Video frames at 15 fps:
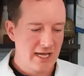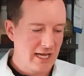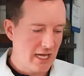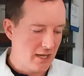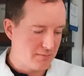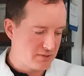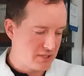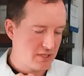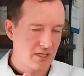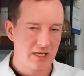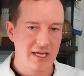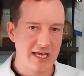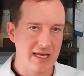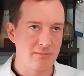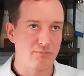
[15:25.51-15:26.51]
helps
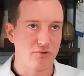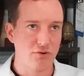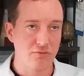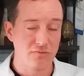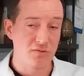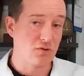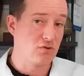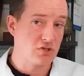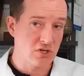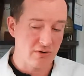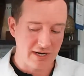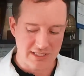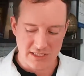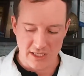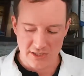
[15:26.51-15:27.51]
improve fusion
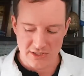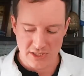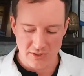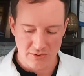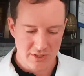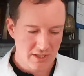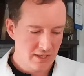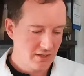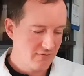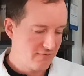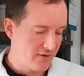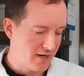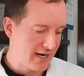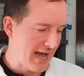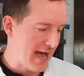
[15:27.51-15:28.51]
rates also.
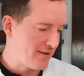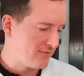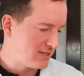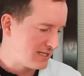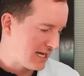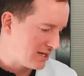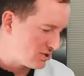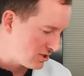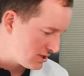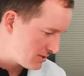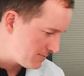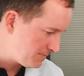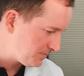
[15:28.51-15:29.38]
Very advantageous.